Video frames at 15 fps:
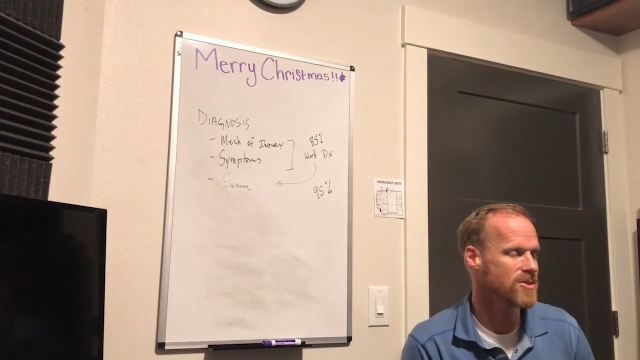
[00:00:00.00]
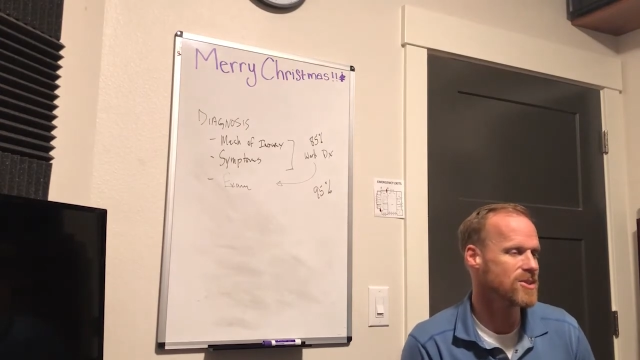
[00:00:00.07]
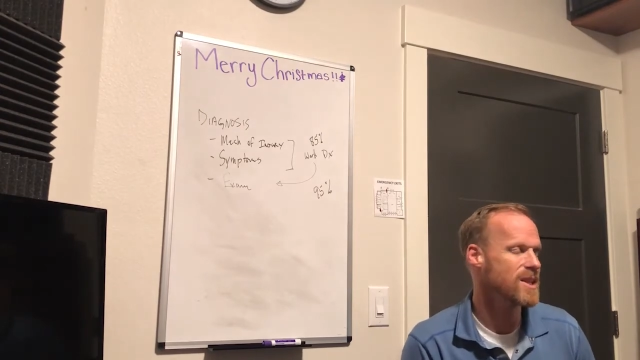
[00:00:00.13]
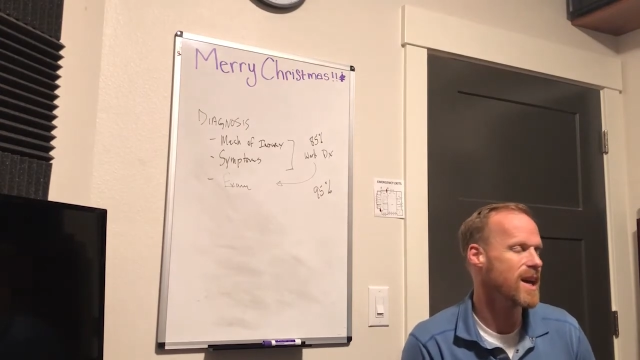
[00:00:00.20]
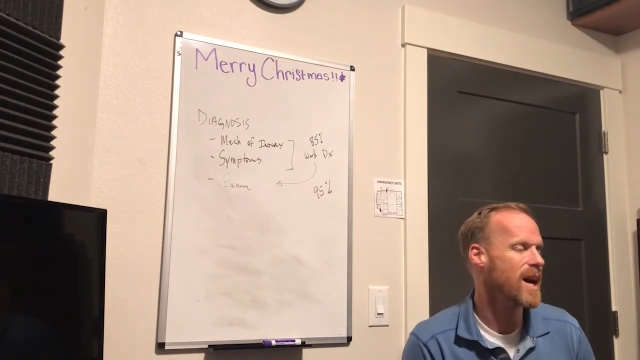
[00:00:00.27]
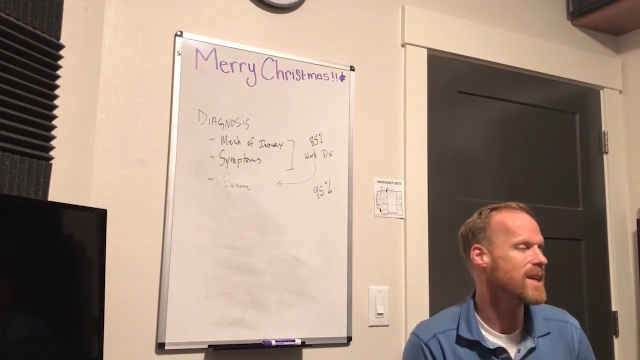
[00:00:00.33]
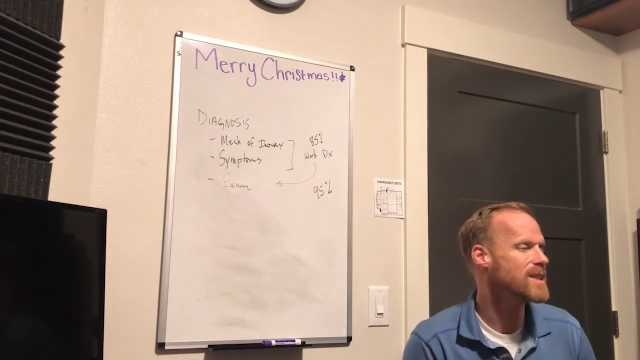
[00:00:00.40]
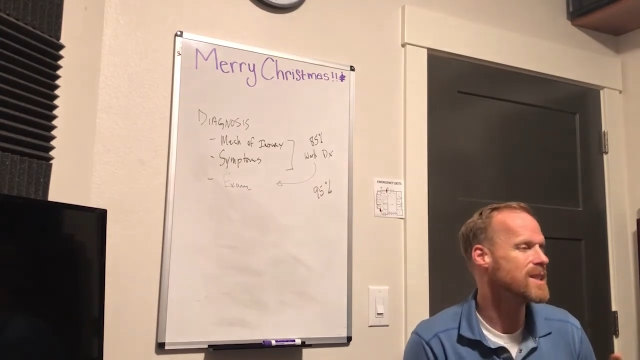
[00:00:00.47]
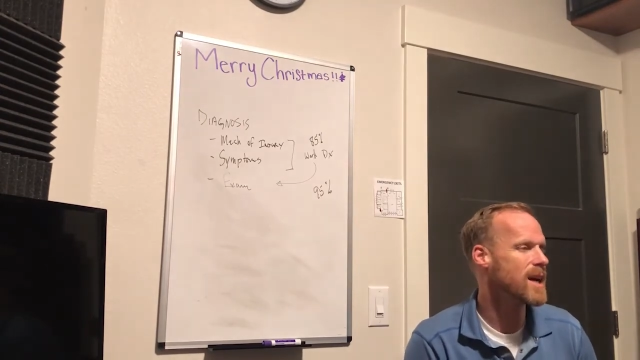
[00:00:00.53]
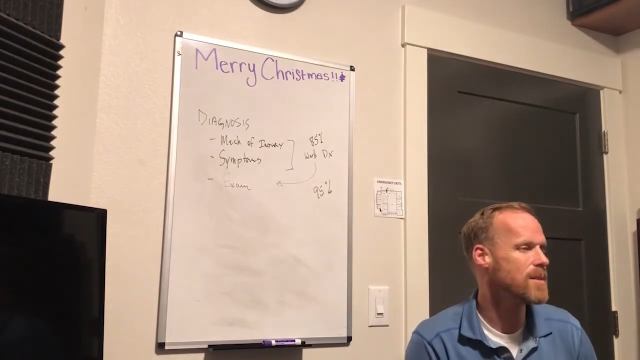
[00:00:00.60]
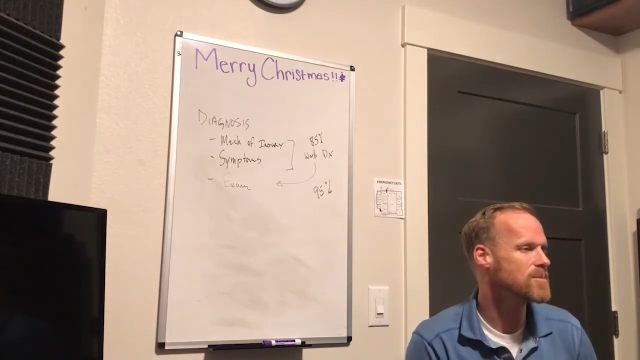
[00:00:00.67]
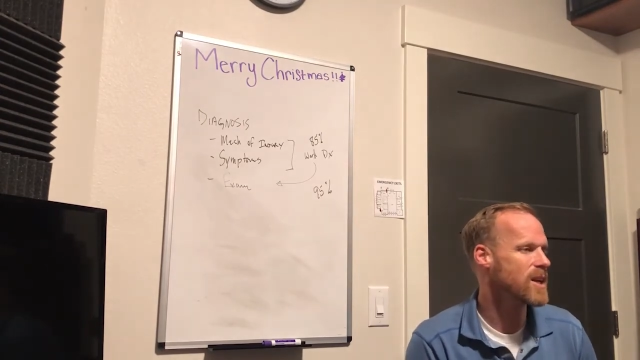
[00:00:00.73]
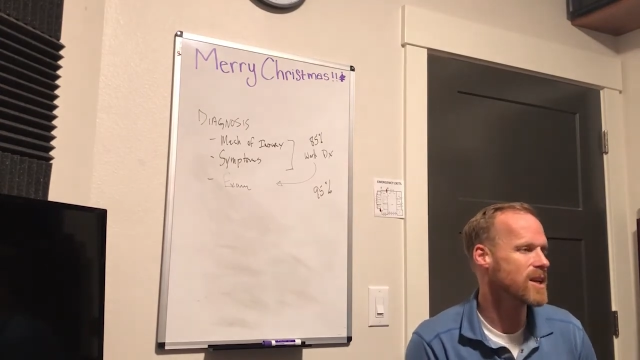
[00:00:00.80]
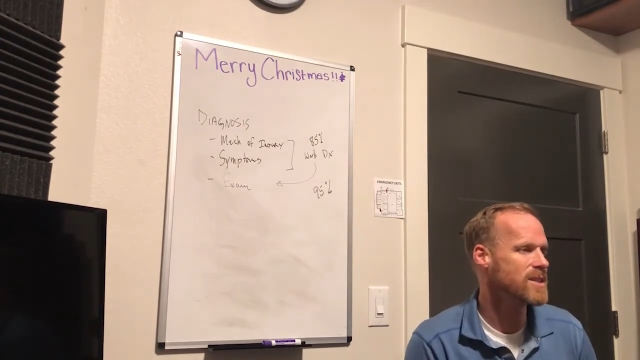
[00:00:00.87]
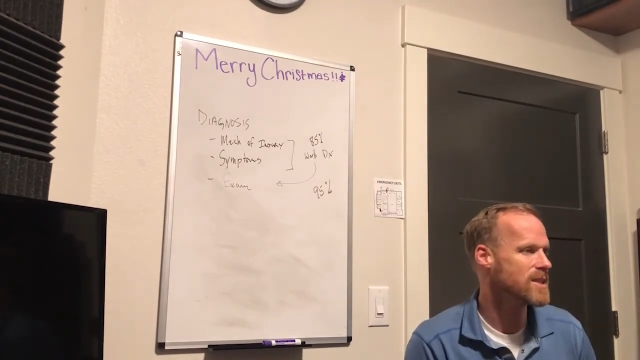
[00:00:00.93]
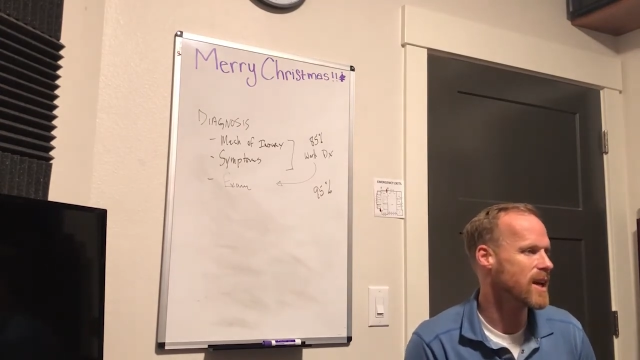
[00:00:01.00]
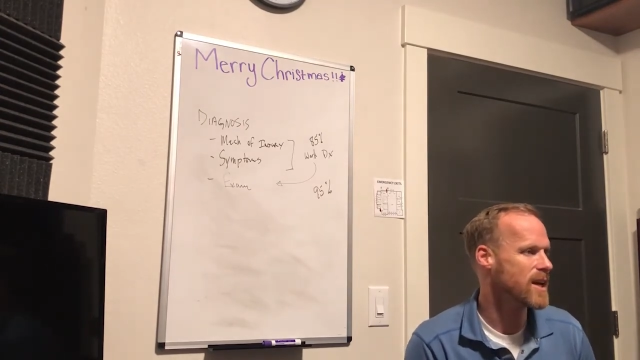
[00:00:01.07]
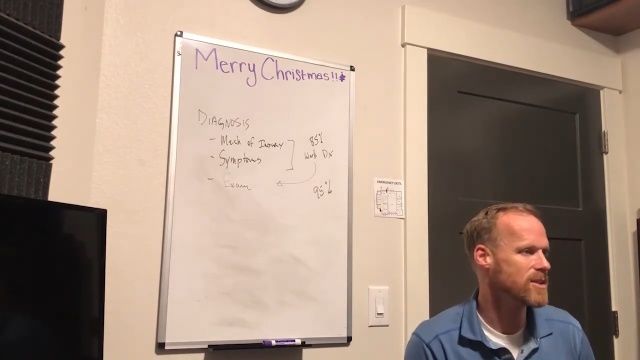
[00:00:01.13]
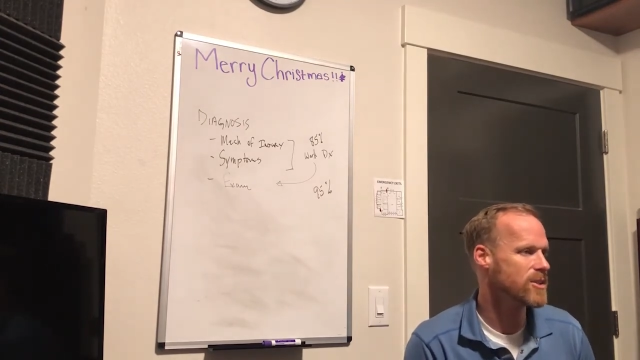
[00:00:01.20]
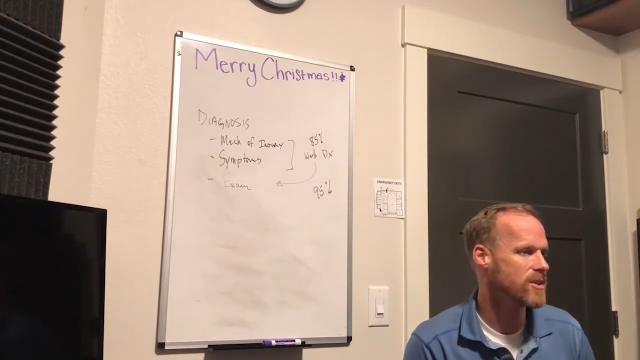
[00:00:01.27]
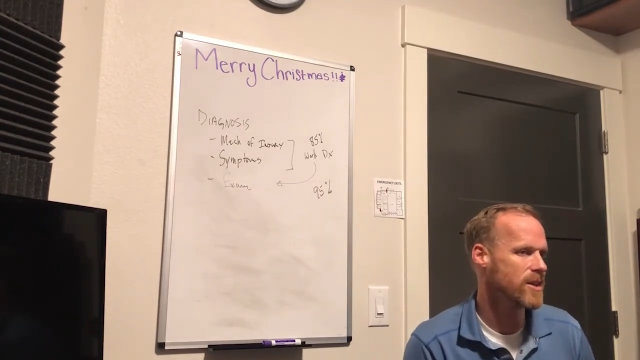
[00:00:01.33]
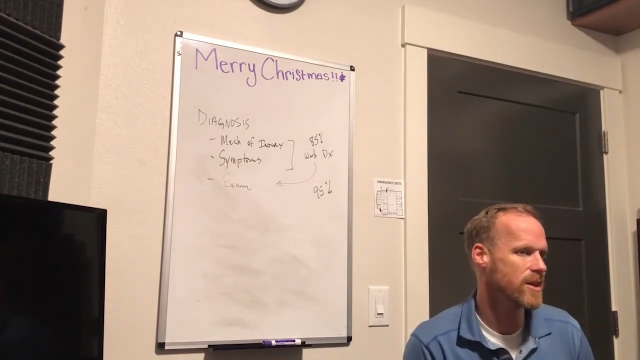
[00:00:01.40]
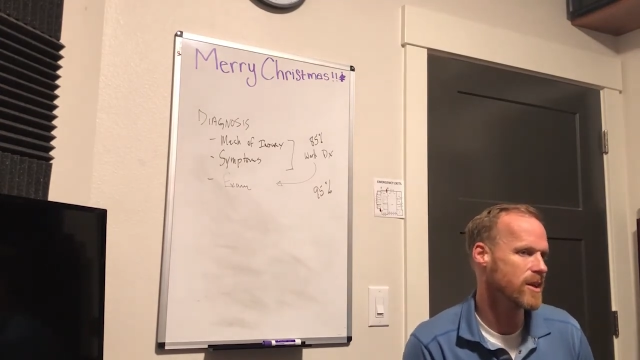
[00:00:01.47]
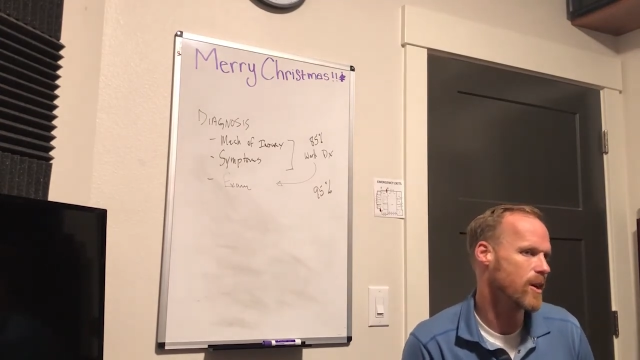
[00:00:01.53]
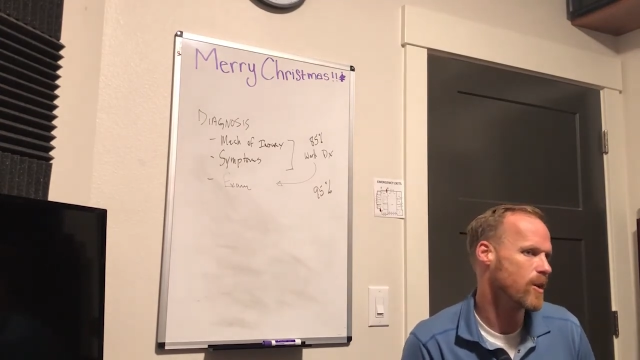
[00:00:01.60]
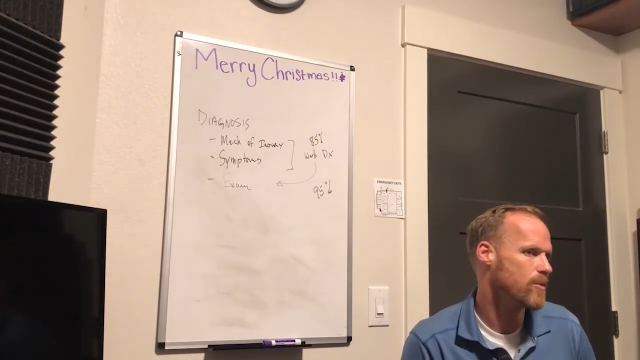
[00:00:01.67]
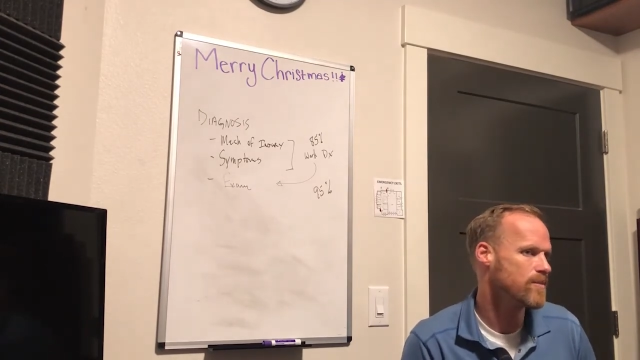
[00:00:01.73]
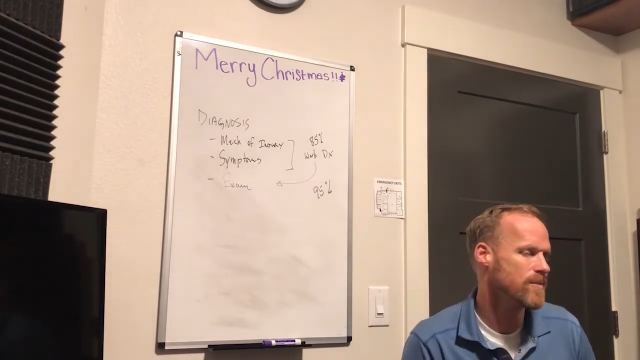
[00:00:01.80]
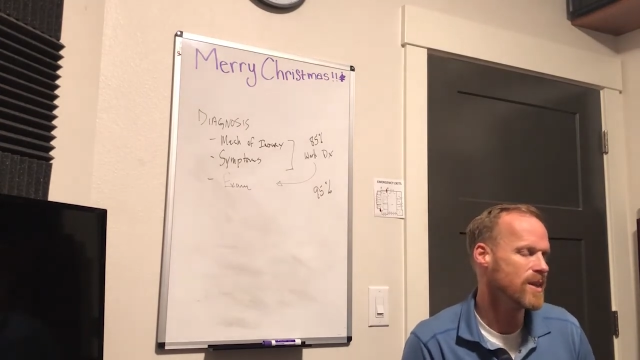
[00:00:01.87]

9 times out of 10, you're going to go,